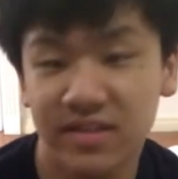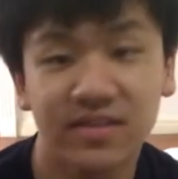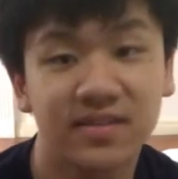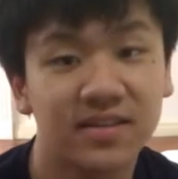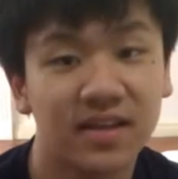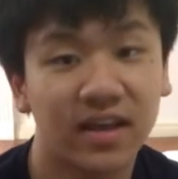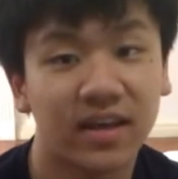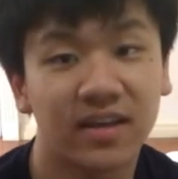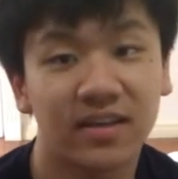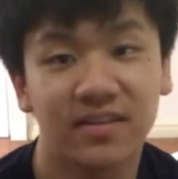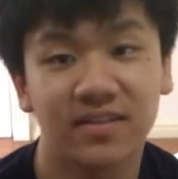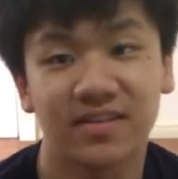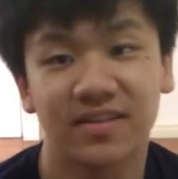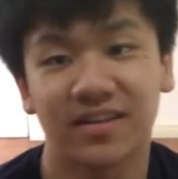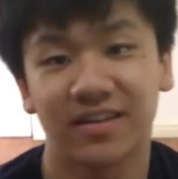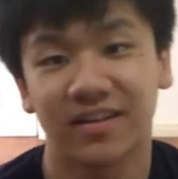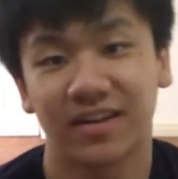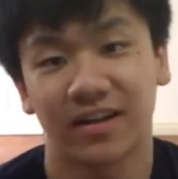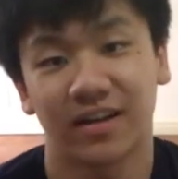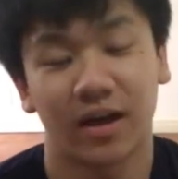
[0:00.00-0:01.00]

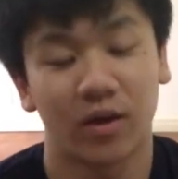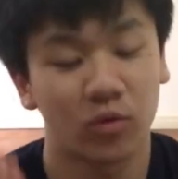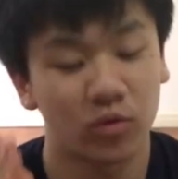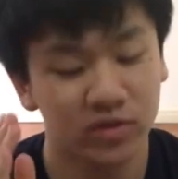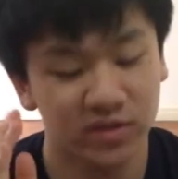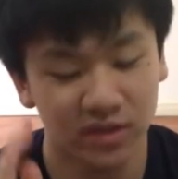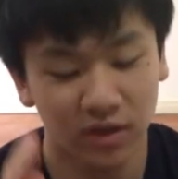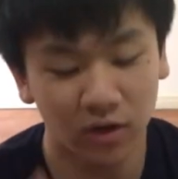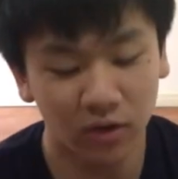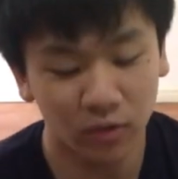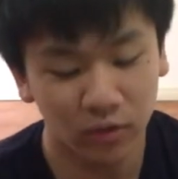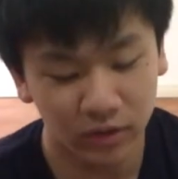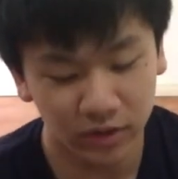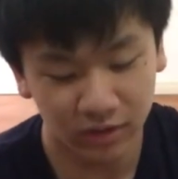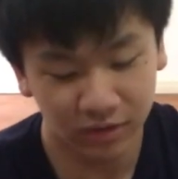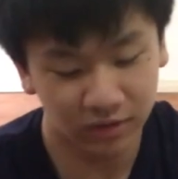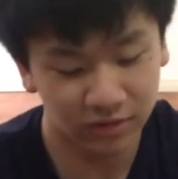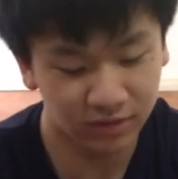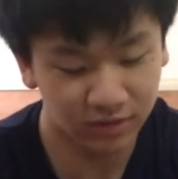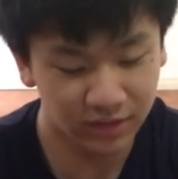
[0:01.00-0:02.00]
seconds in and I was
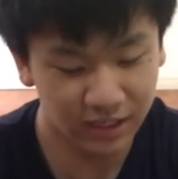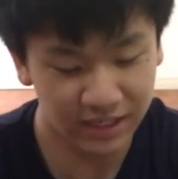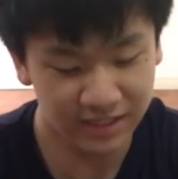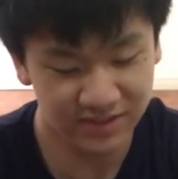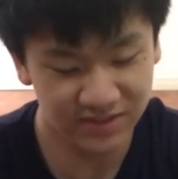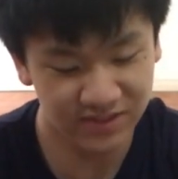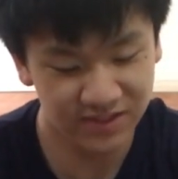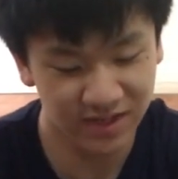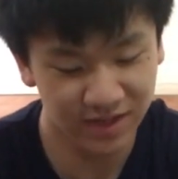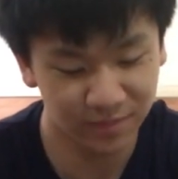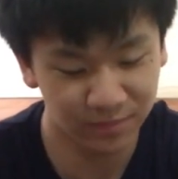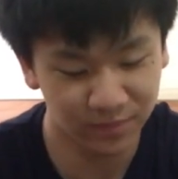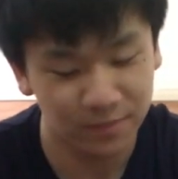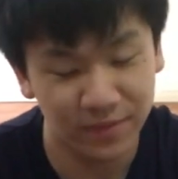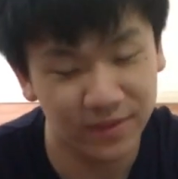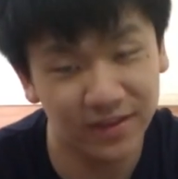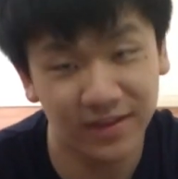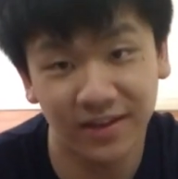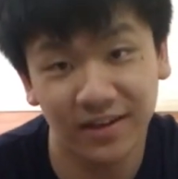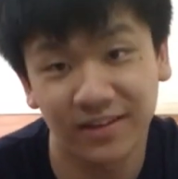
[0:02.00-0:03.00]
already on the last step.
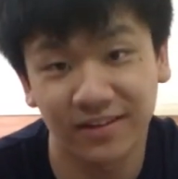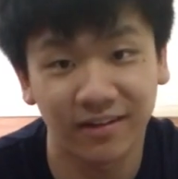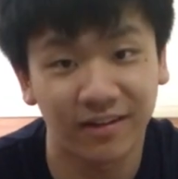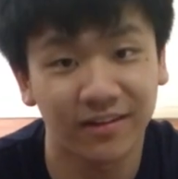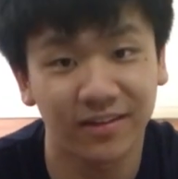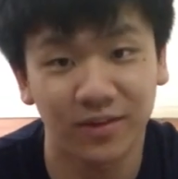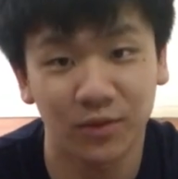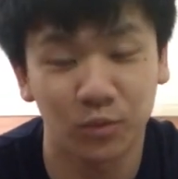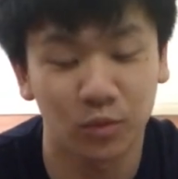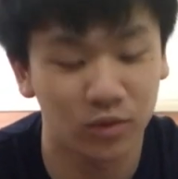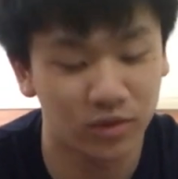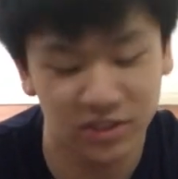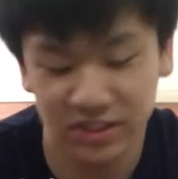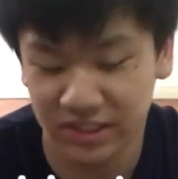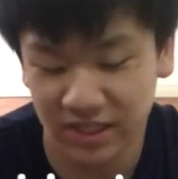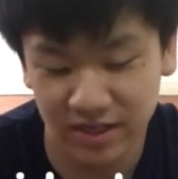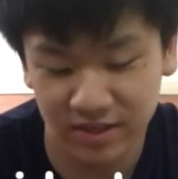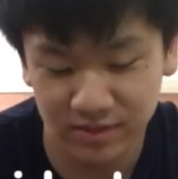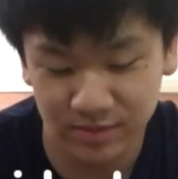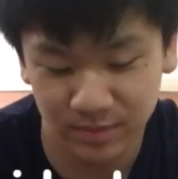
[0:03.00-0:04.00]
But then I got the
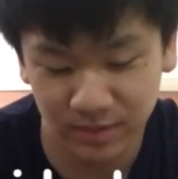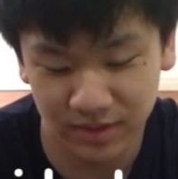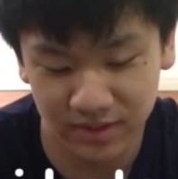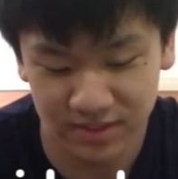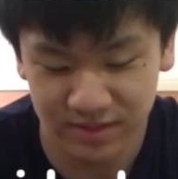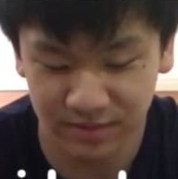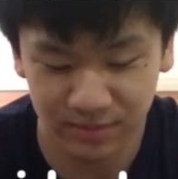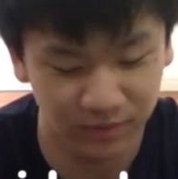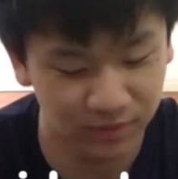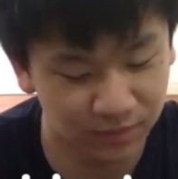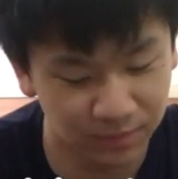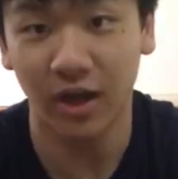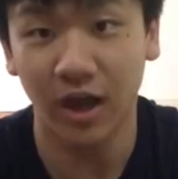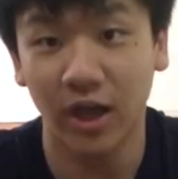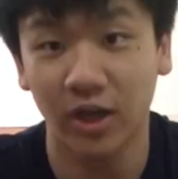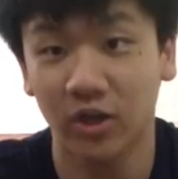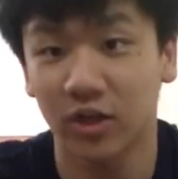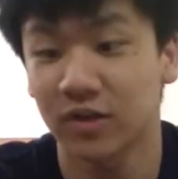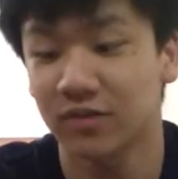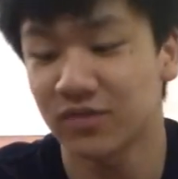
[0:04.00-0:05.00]
worst case possible.
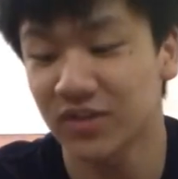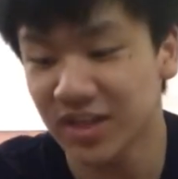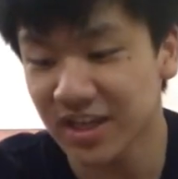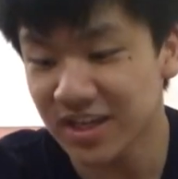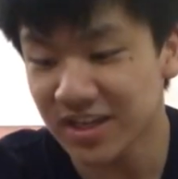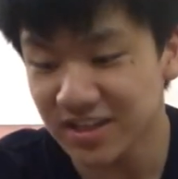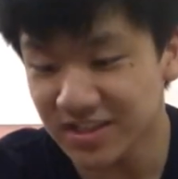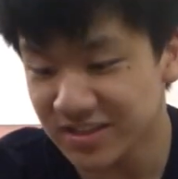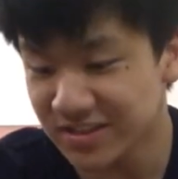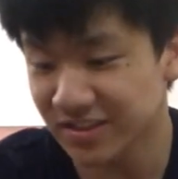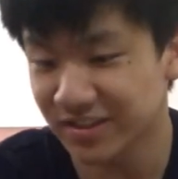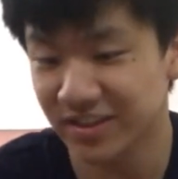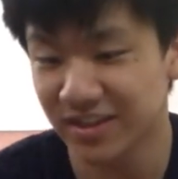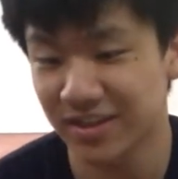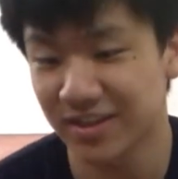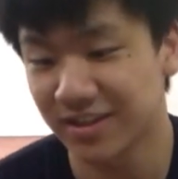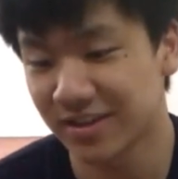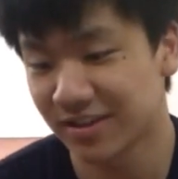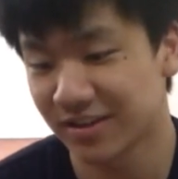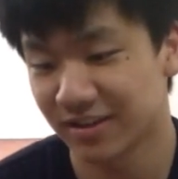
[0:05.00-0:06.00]
I could have
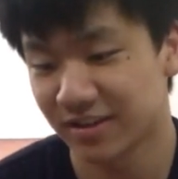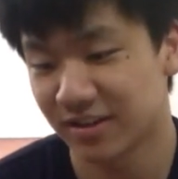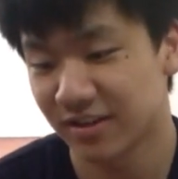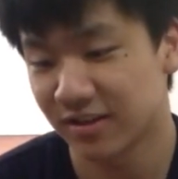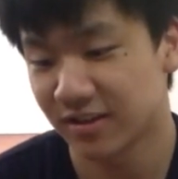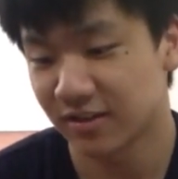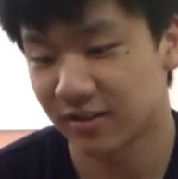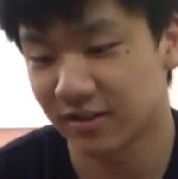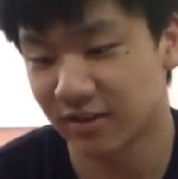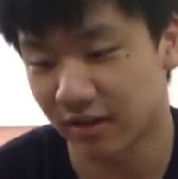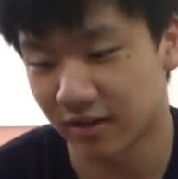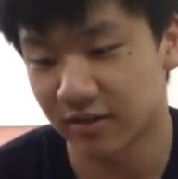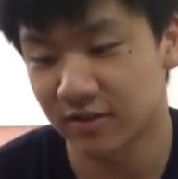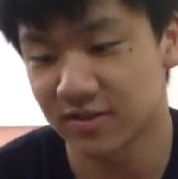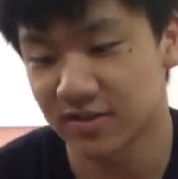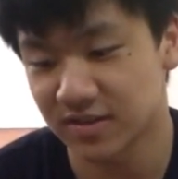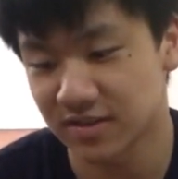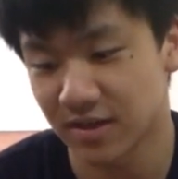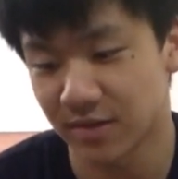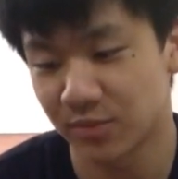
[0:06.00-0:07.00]
easily
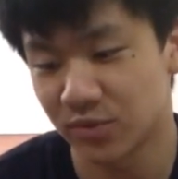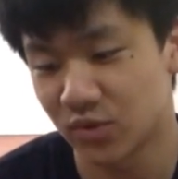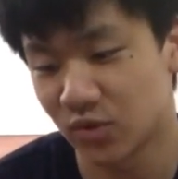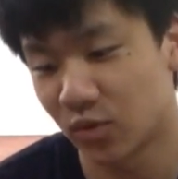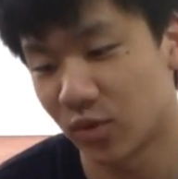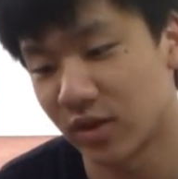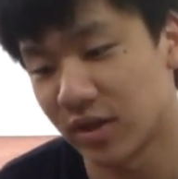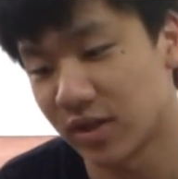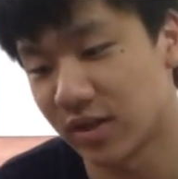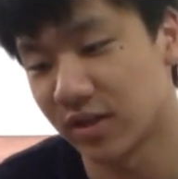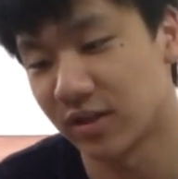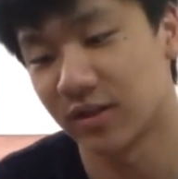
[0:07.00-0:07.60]
gotten sub 20.